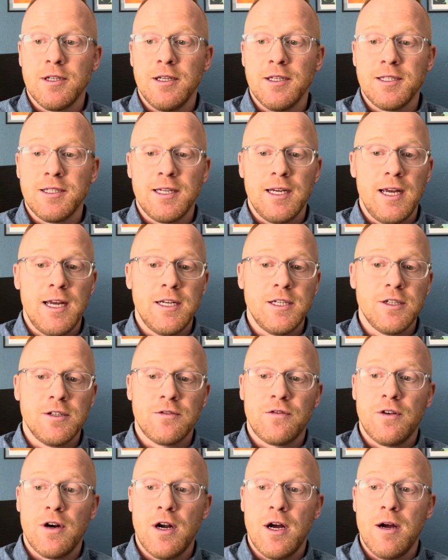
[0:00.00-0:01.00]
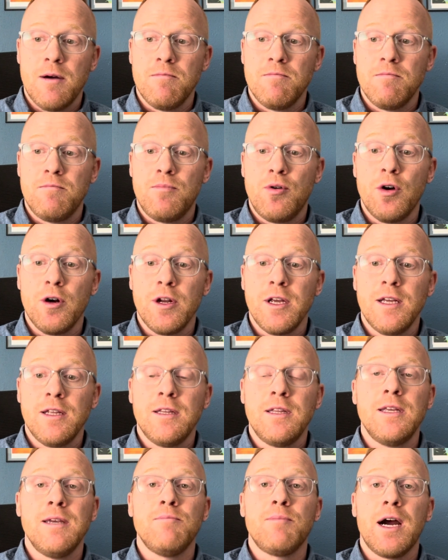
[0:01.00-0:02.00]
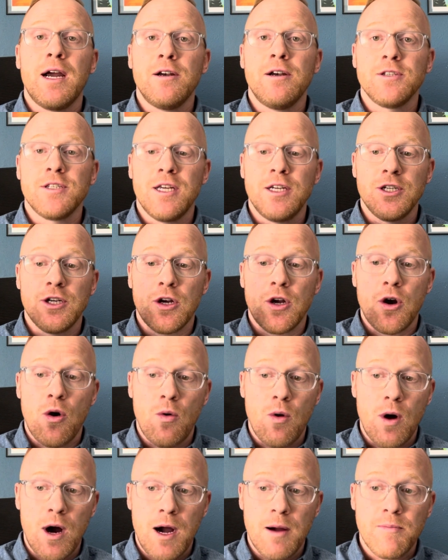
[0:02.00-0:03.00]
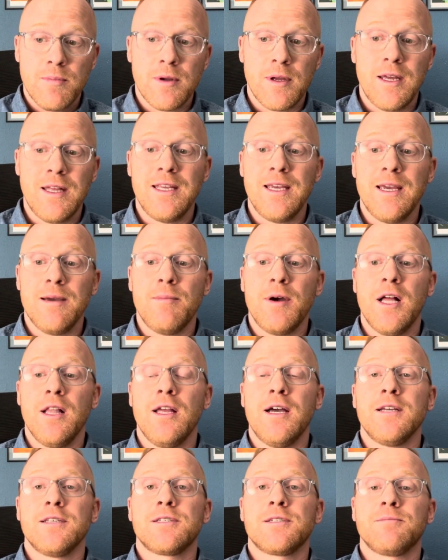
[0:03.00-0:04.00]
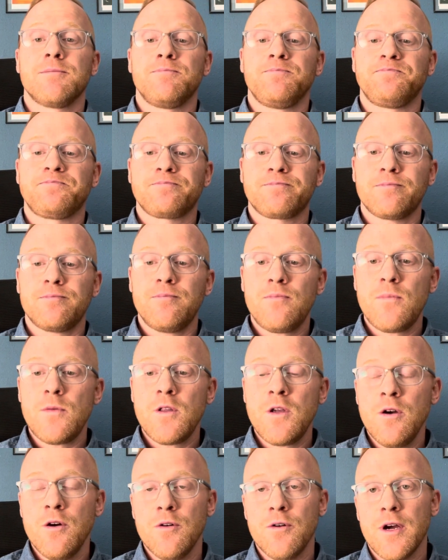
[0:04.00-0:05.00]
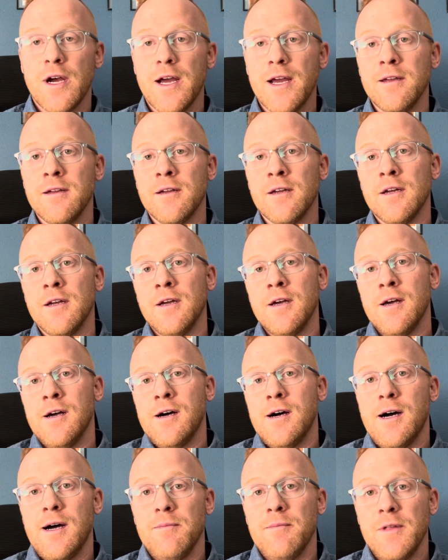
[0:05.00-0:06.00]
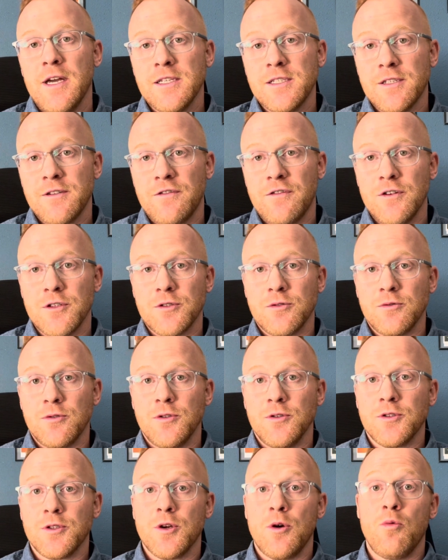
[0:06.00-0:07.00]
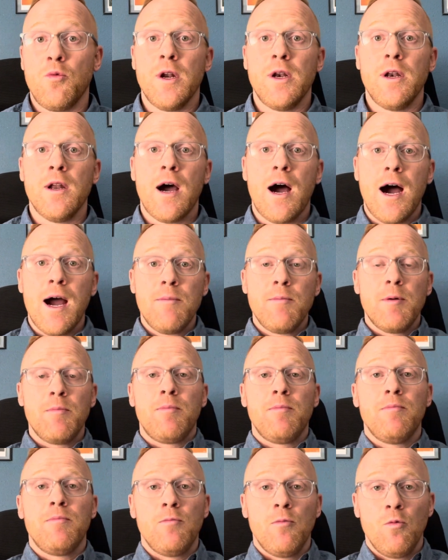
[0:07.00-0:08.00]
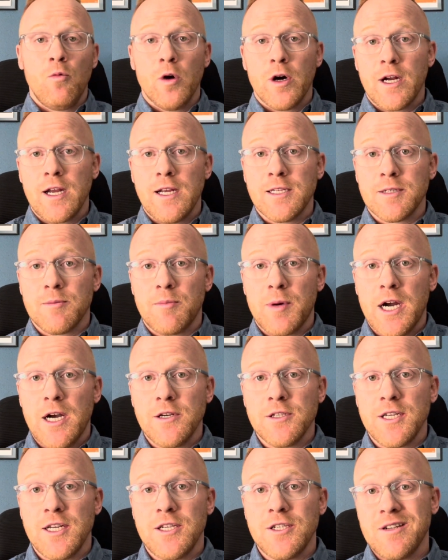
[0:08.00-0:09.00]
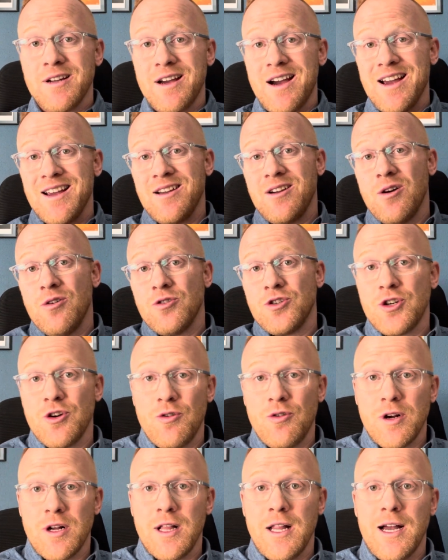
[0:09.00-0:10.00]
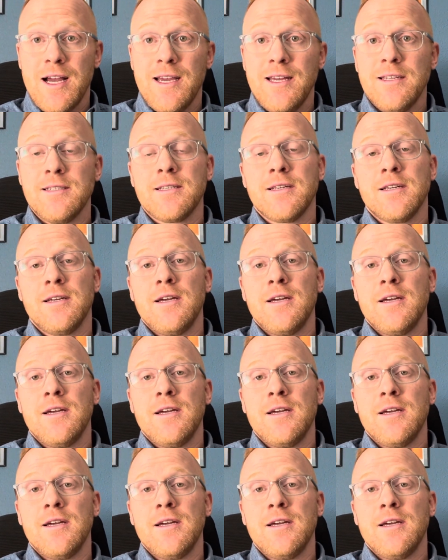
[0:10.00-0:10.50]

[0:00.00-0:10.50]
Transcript: listing agents from putting the buyer's agent co-op in the MLS. Okay, that's the first rule. So when I'm working as a buyer's agent, I go show a client